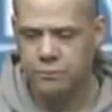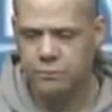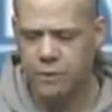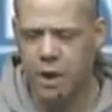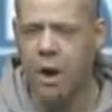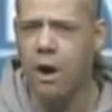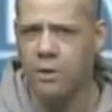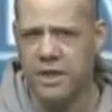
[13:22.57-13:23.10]

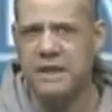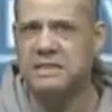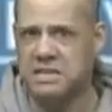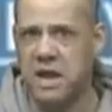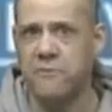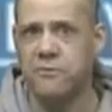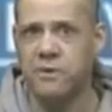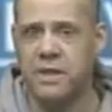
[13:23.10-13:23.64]
Oh, they
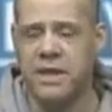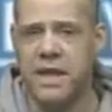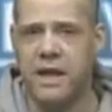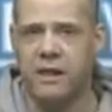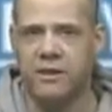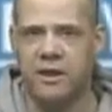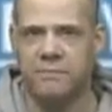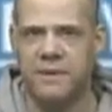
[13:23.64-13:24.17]
definitely
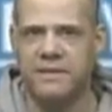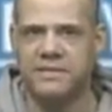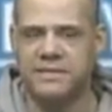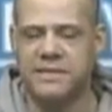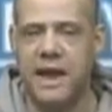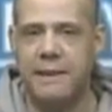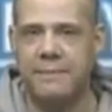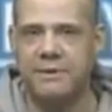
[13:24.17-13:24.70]
held up. They
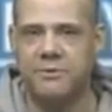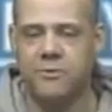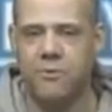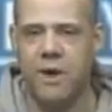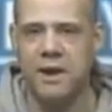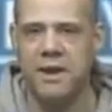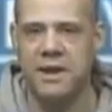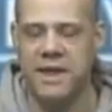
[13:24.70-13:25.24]
stymied the
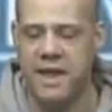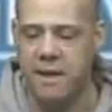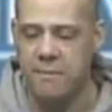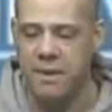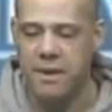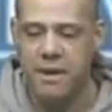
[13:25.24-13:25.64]
running game.